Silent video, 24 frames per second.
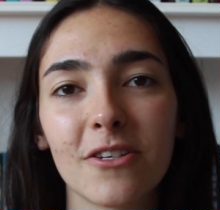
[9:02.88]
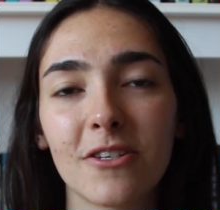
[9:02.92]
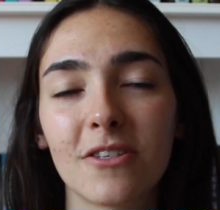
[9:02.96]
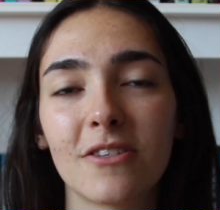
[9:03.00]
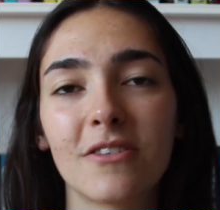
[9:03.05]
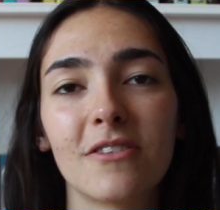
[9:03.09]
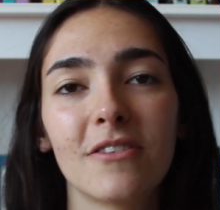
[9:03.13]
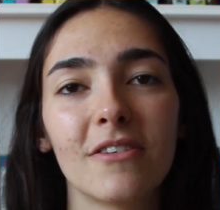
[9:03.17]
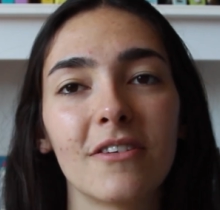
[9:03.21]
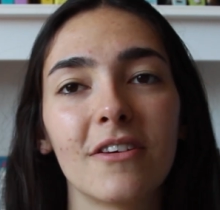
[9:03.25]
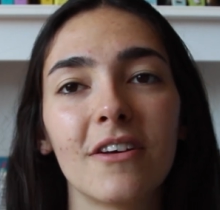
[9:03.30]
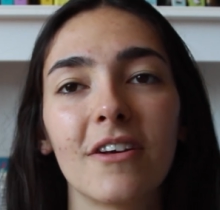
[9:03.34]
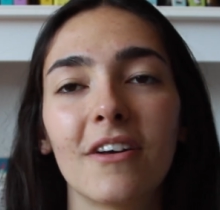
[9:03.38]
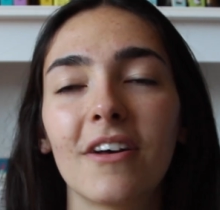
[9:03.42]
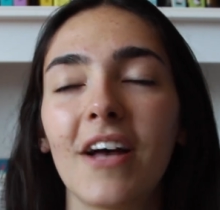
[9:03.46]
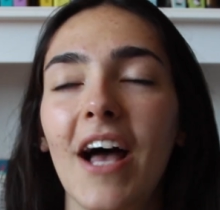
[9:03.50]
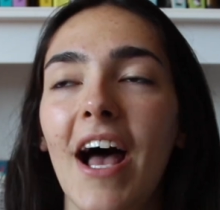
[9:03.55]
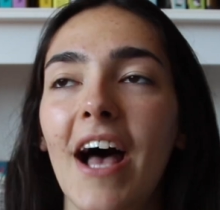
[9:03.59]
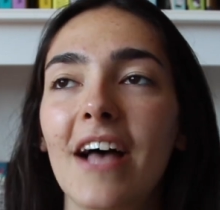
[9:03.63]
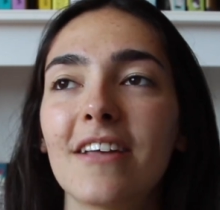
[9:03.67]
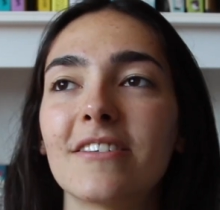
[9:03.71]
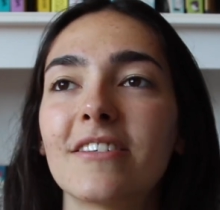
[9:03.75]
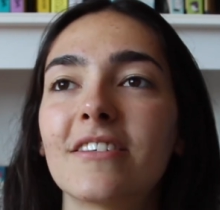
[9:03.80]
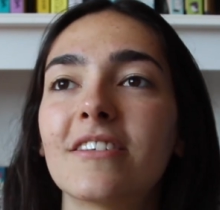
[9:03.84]
just
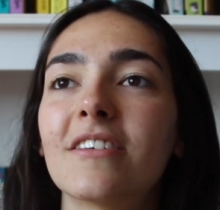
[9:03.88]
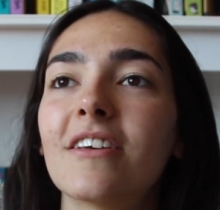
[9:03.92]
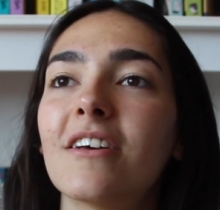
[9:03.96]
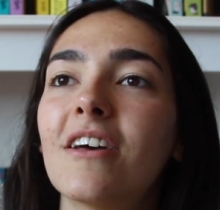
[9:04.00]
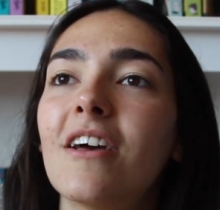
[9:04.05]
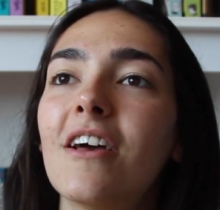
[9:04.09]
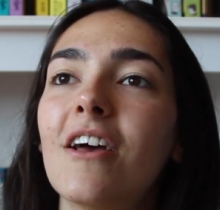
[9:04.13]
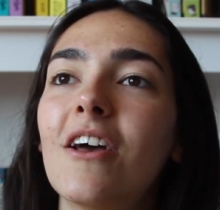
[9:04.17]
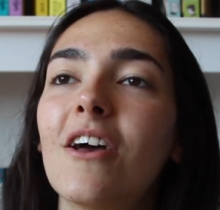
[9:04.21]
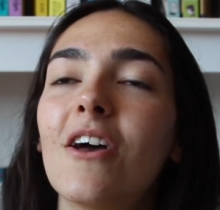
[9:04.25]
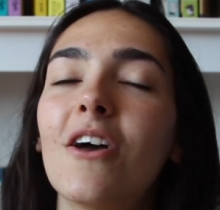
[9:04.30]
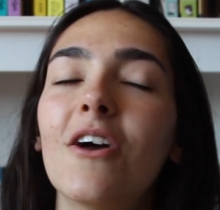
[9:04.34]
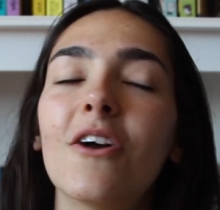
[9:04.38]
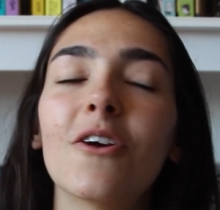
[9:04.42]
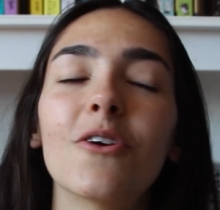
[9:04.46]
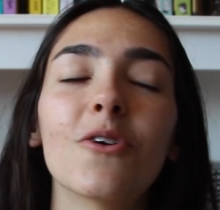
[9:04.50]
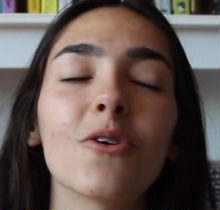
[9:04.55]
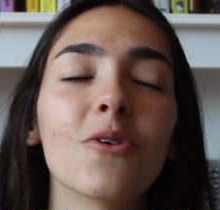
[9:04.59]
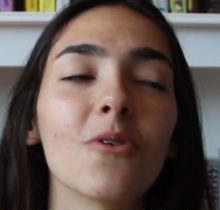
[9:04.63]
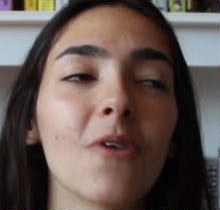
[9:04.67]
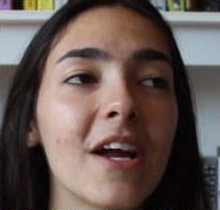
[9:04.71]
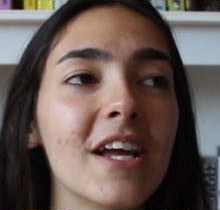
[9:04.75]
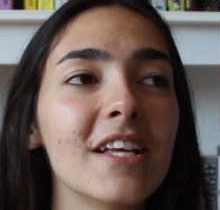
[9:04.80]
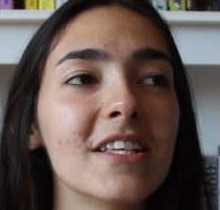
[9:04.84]
has
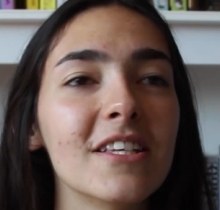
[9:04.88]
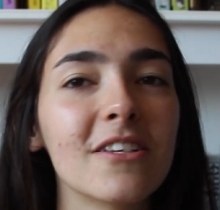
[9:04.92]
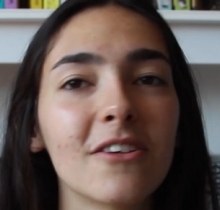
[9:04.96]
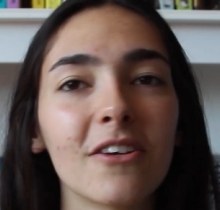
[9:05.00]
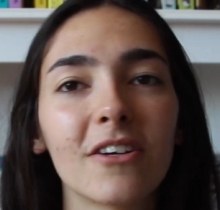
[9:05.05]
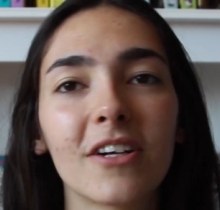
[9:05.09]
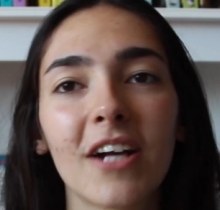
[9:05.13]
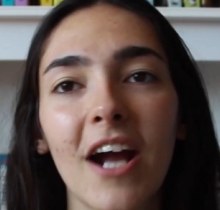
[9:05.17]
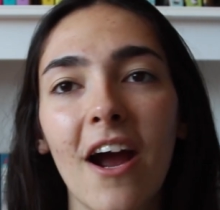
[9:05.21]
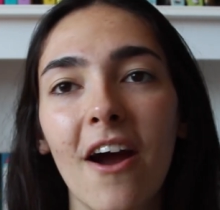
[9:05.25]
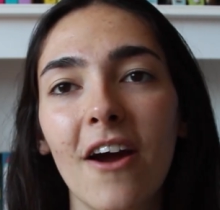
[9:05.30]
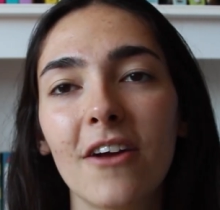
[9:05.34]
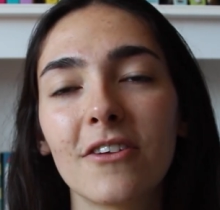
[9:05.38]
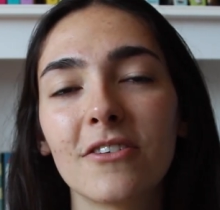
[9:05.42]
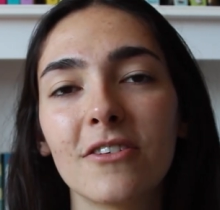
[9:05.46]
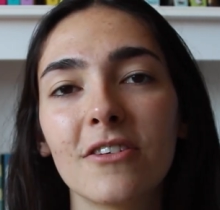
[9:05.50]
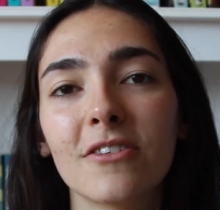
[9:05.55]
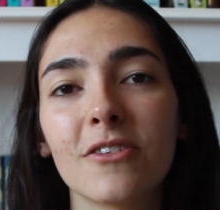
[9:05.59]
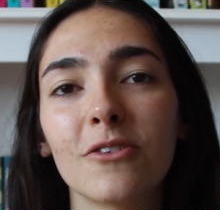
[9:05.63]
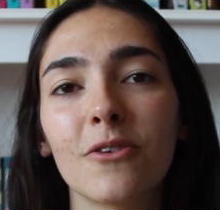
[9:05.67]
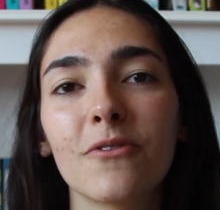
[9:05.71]
crazy good characters.